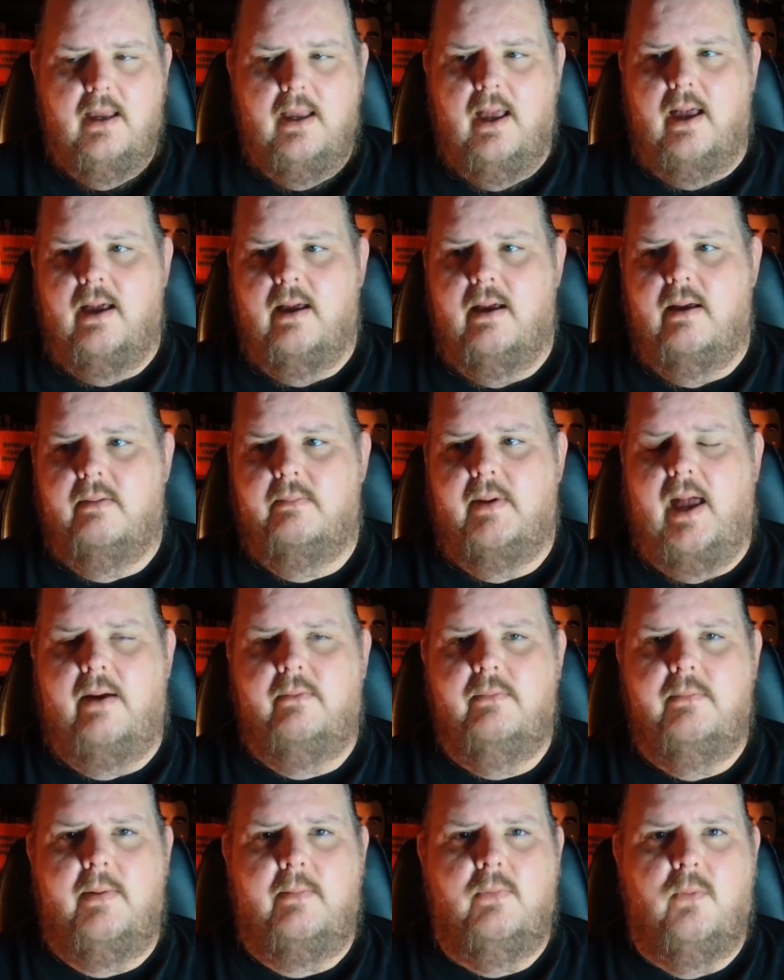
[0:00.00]
Um, I
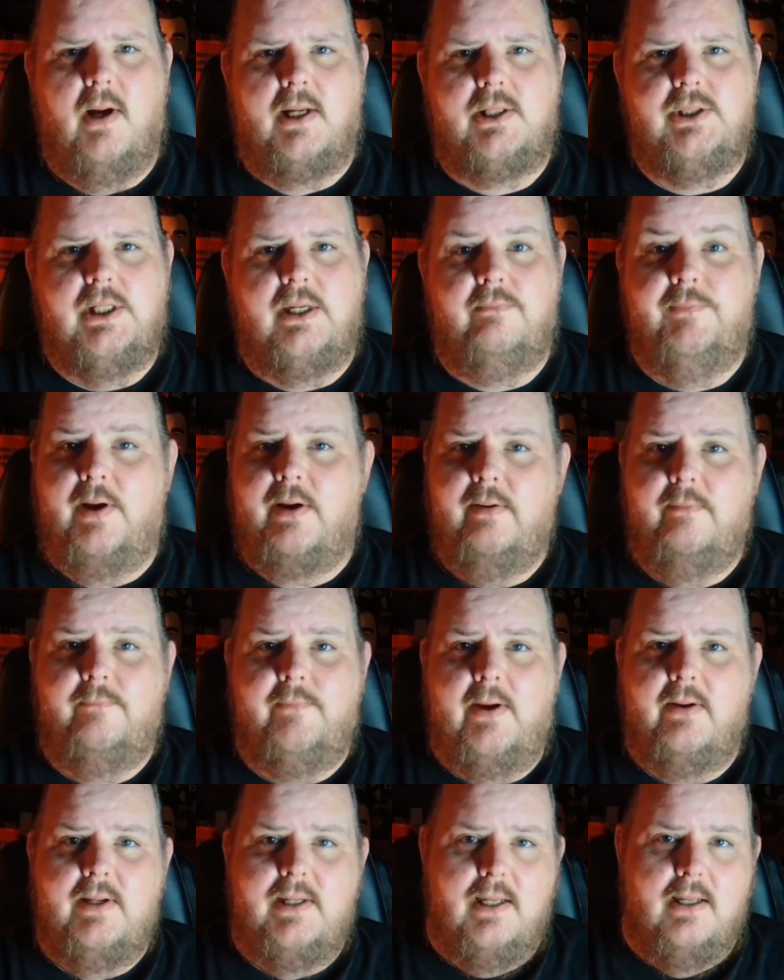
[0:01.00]
remember watching it very,
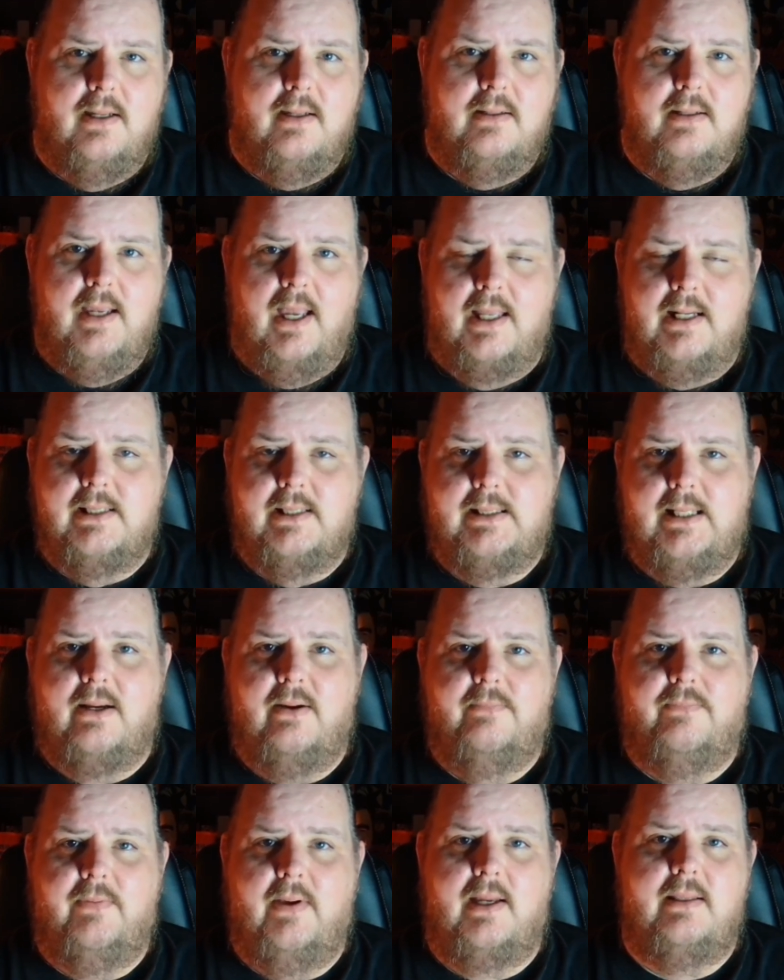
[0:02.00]
very young, and it
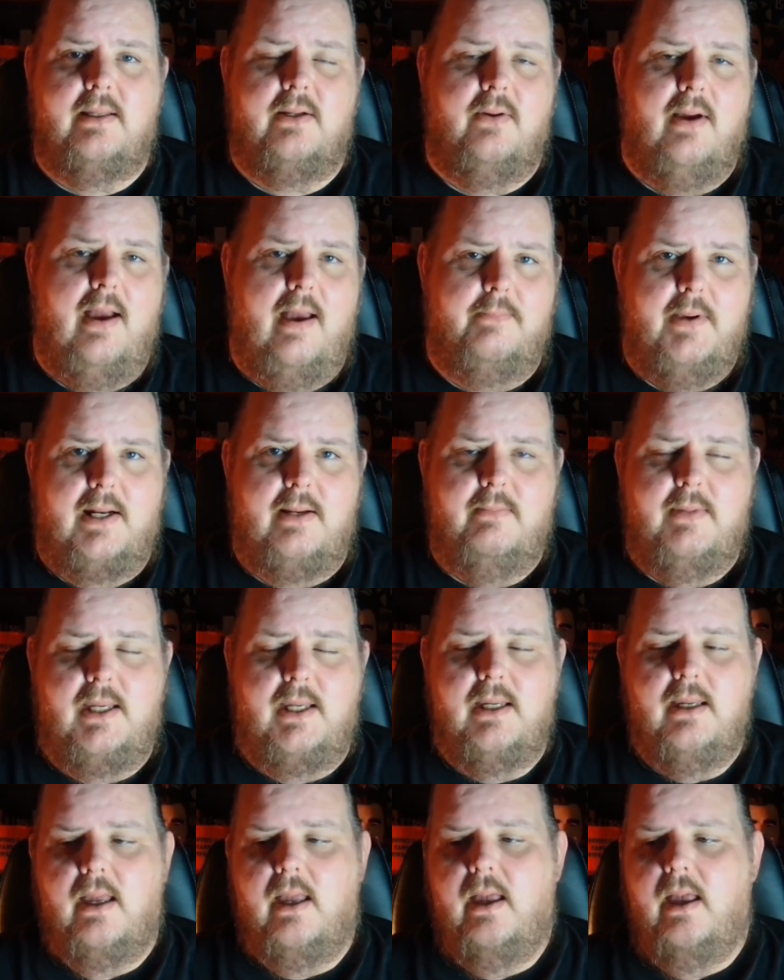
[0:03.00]
terrified the crap out of
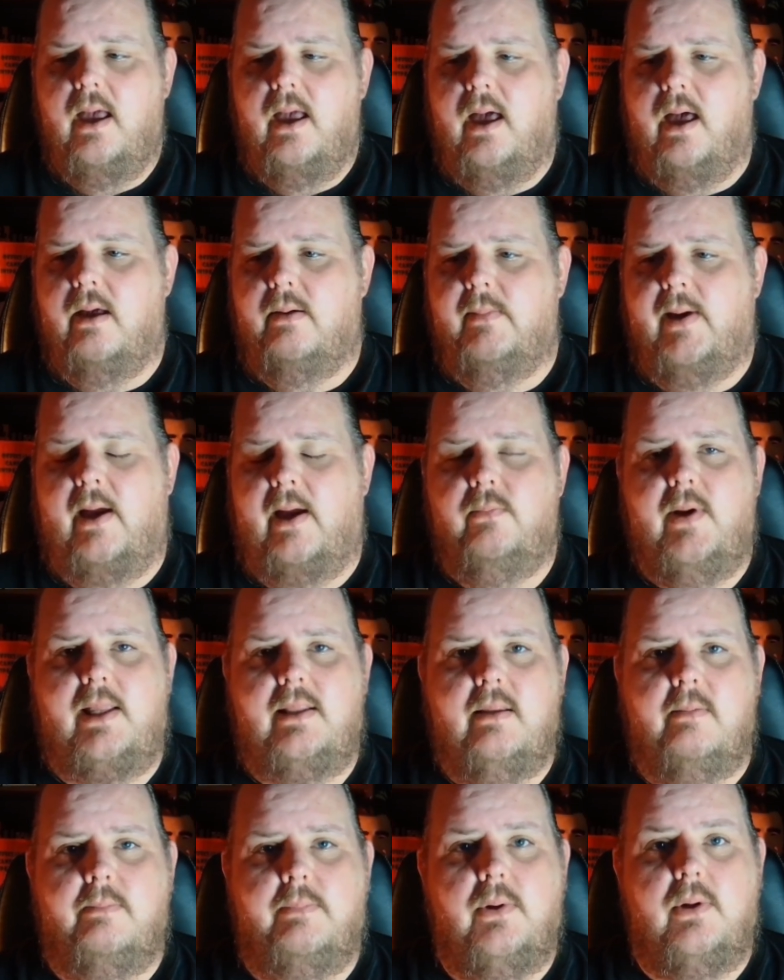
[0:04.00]
me. Um, I
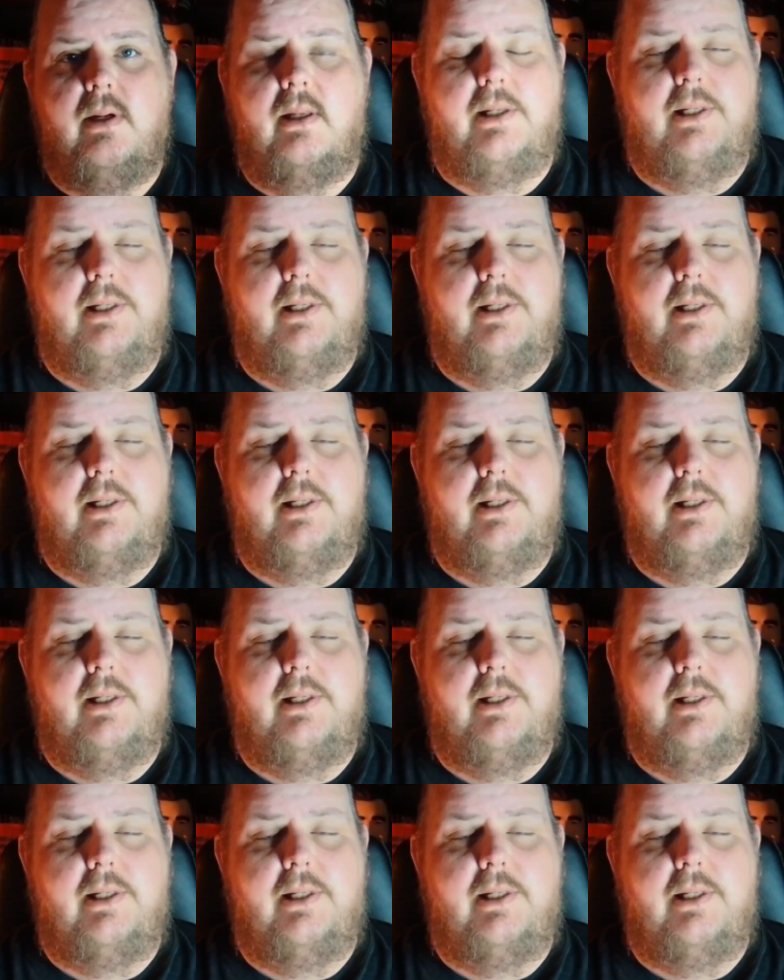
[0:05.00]
read the book